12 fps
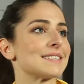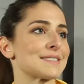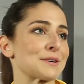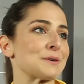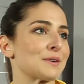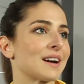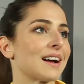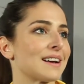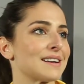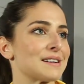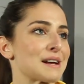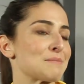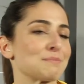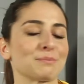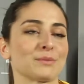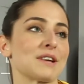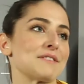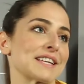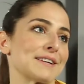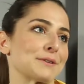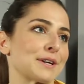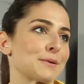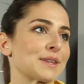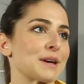So I'm loving it out
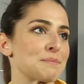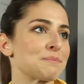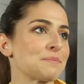there with them.